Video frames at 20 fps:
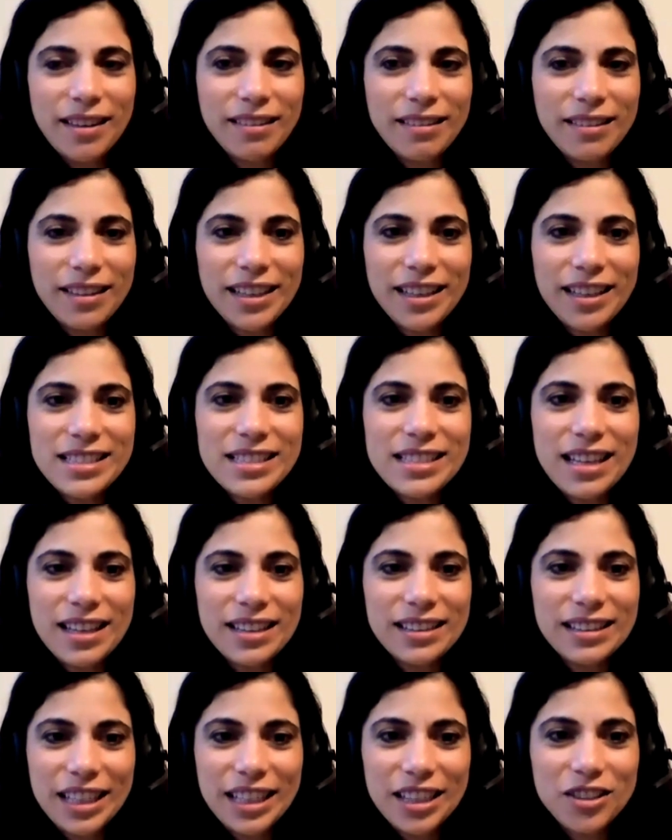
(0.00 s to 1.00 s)
then, like I
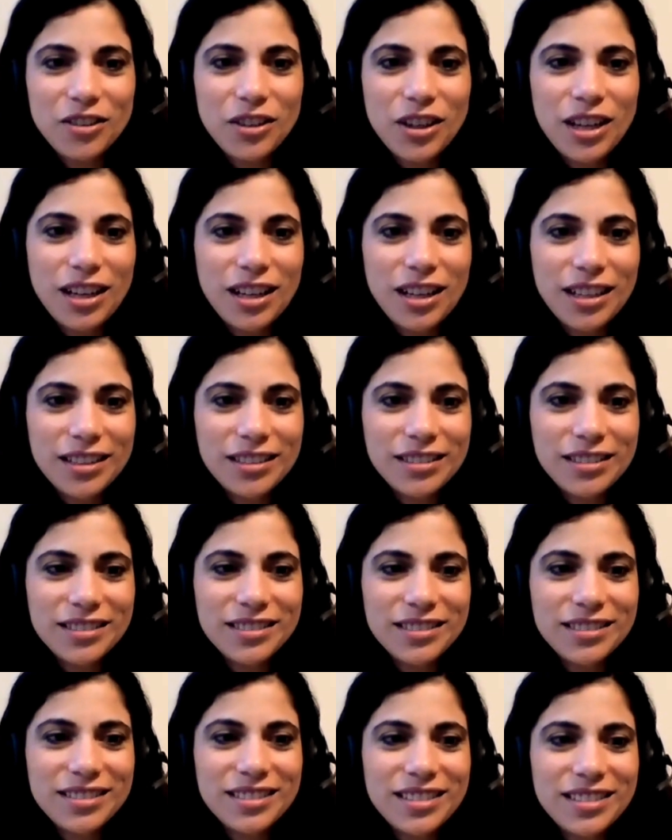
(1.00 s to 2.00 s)
said, later on,
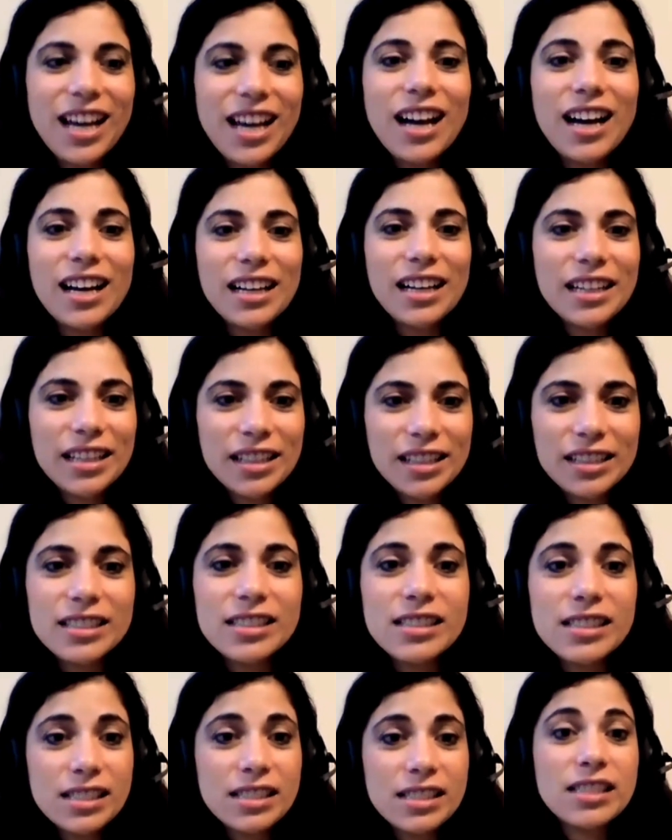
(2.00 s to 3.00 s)
I,
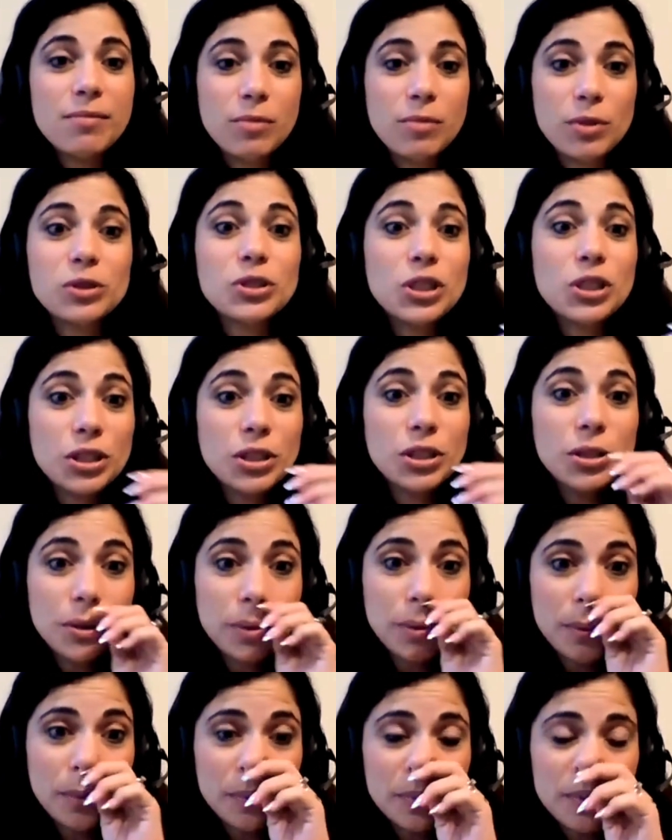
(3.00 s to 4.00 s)
similar to
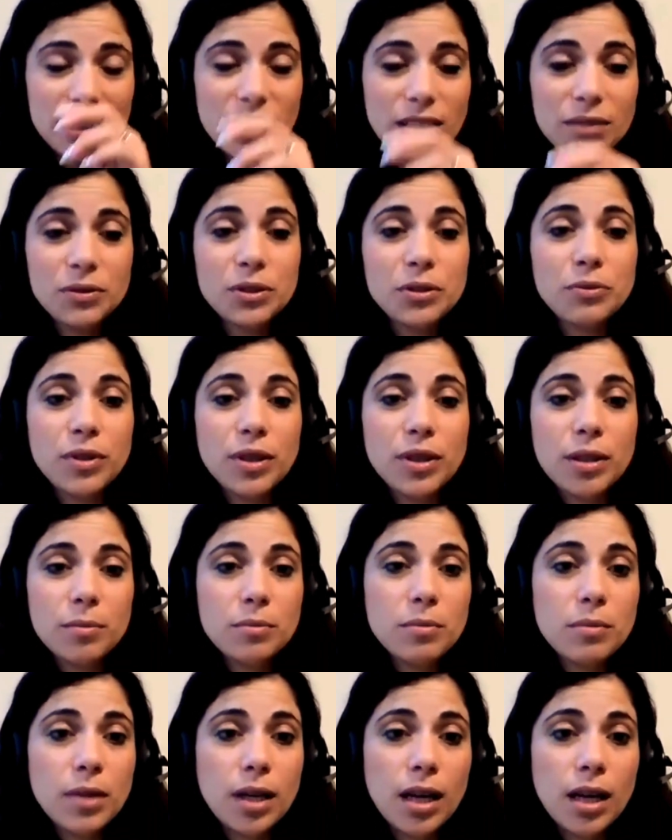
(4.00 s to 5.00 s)
you, suffered
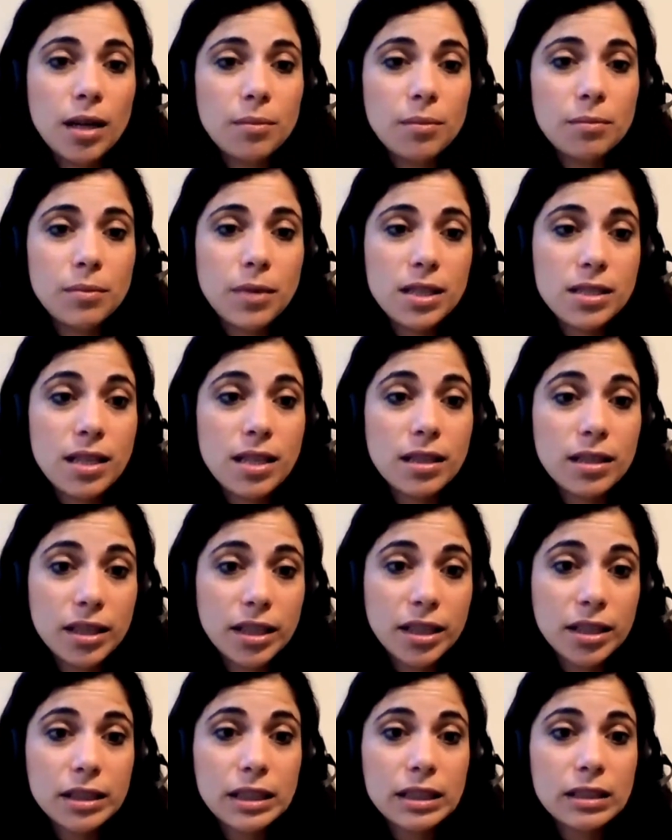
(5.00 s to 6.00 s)
from a sudden
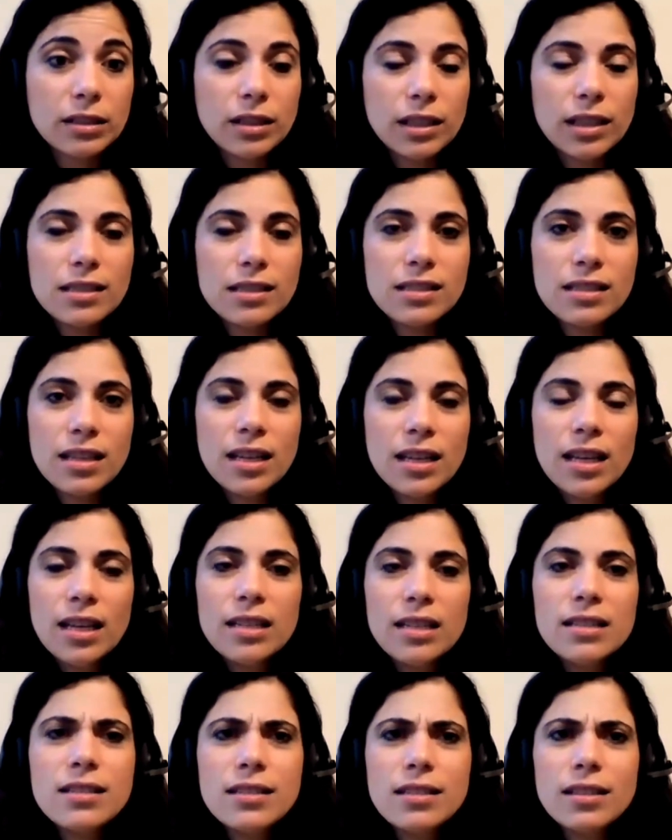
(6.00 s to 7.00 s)
hearing loss.
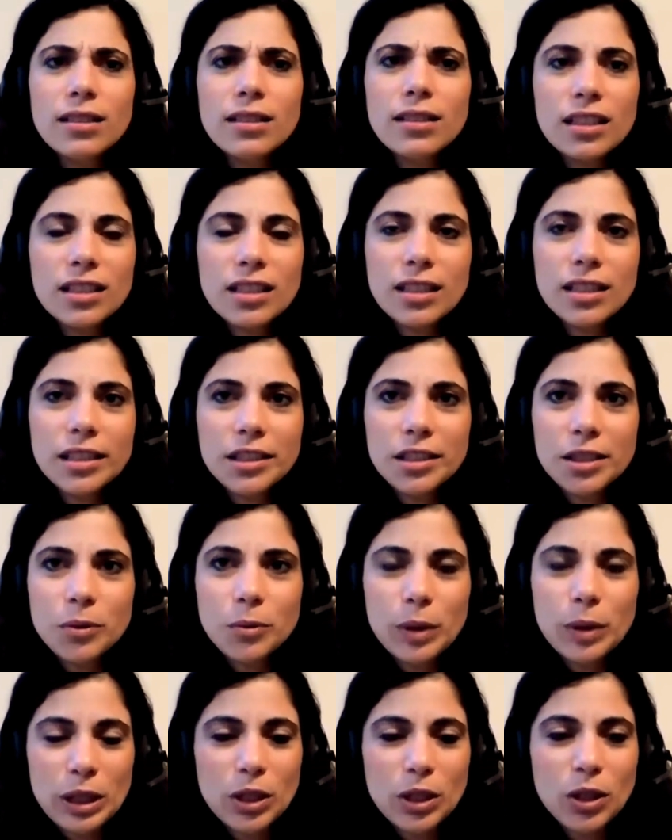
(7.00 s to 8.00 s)
Still unclear
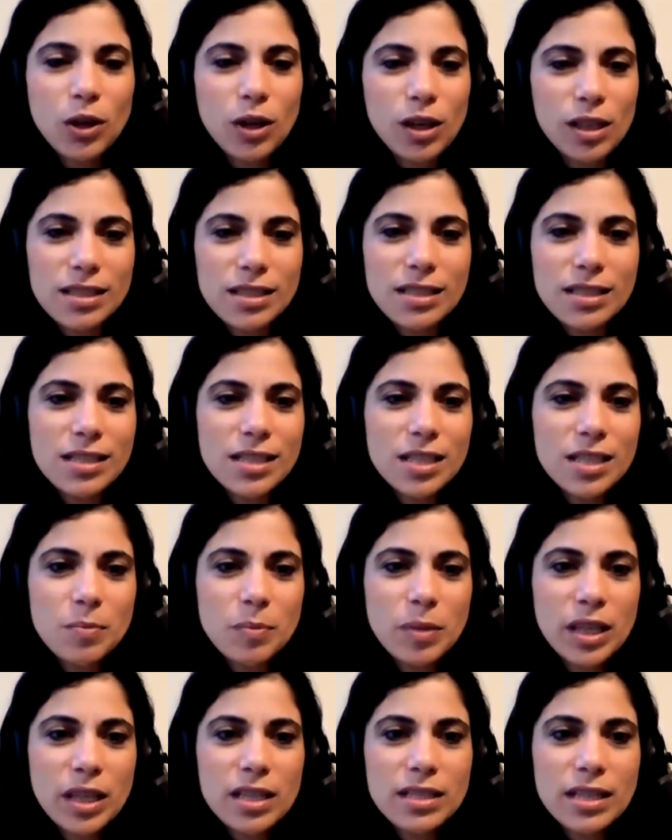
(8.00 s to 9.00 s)
what the cause is,
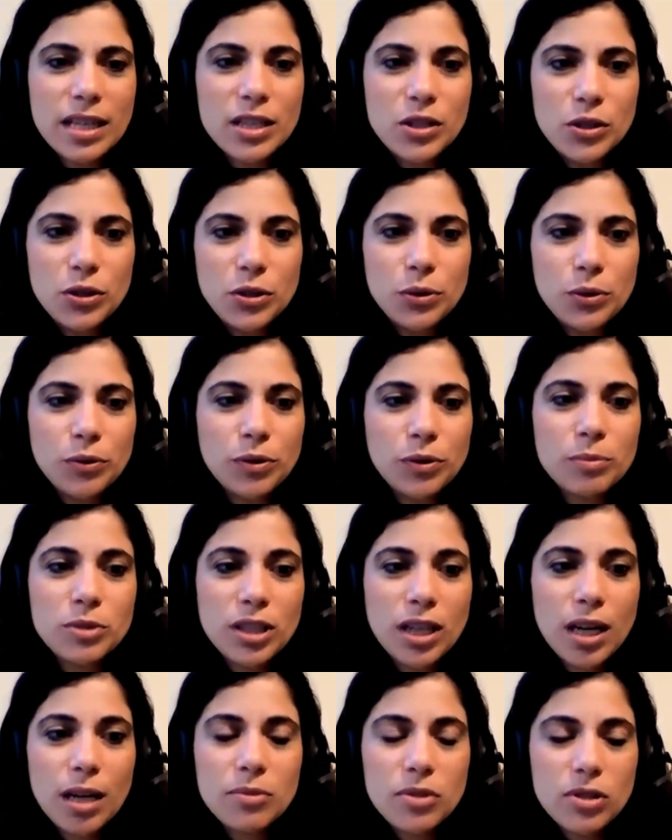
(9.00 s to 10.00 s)
because I do from
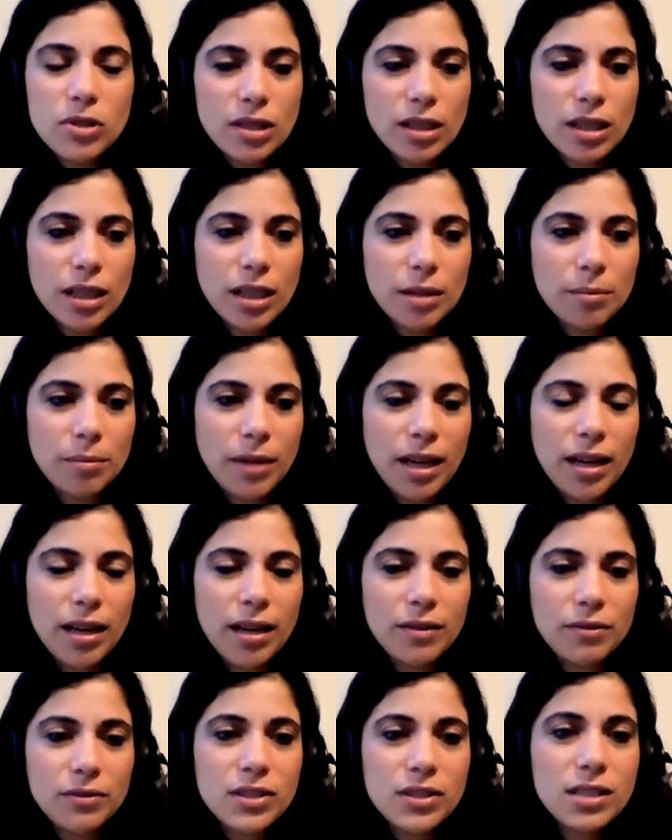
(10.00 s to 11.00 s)
time to time
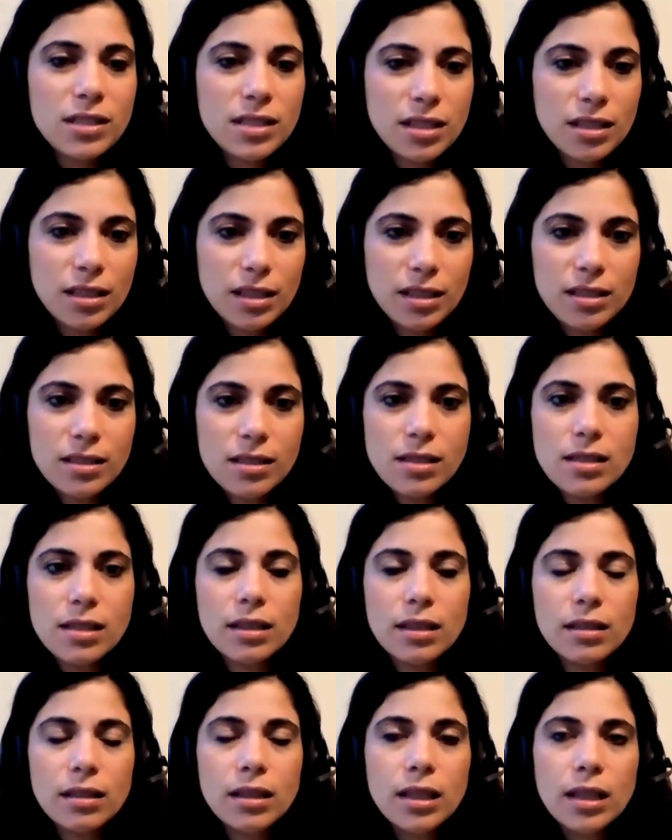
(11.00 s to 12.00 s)
have dizziness
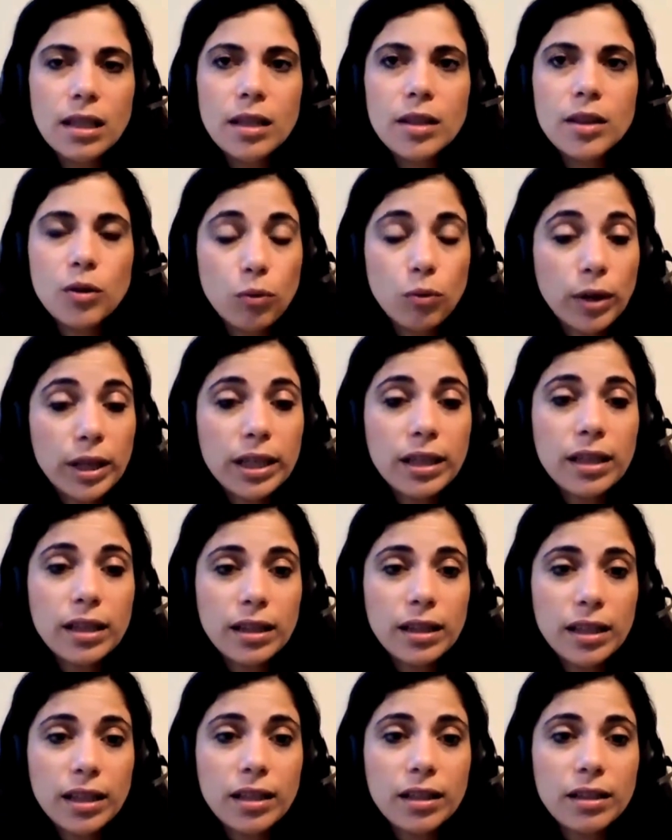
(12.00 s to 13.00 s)
and the ringing
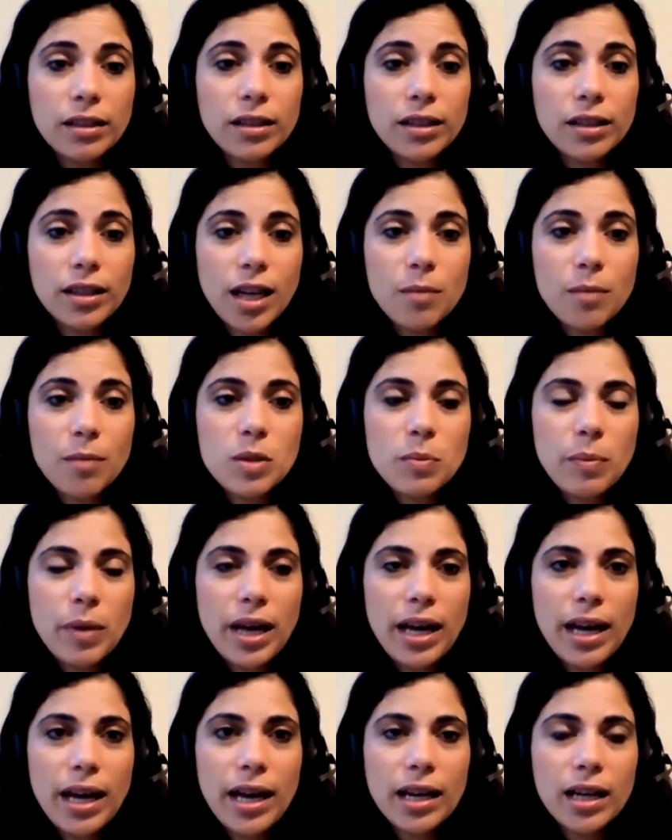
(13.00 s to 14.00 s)
in the ear comes
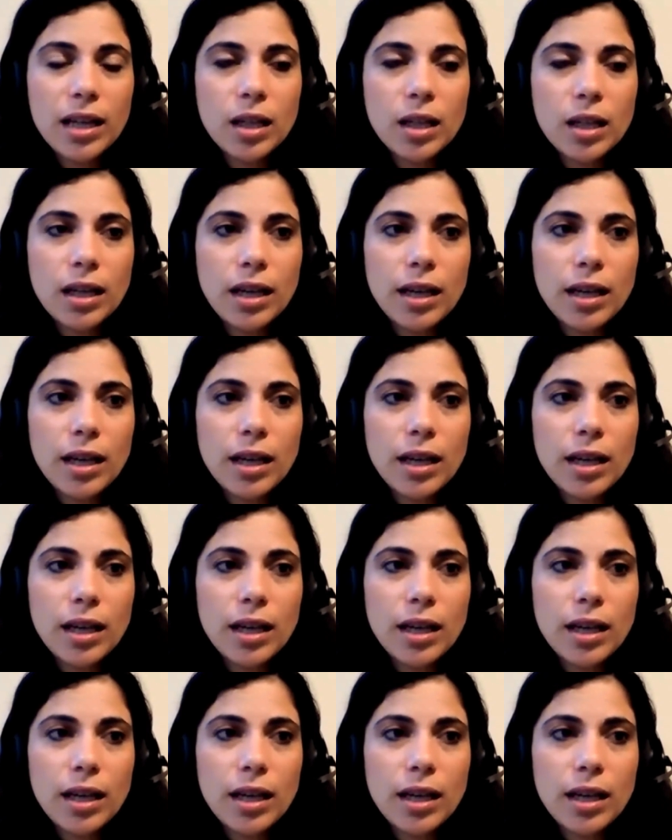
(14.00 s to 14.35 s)
back.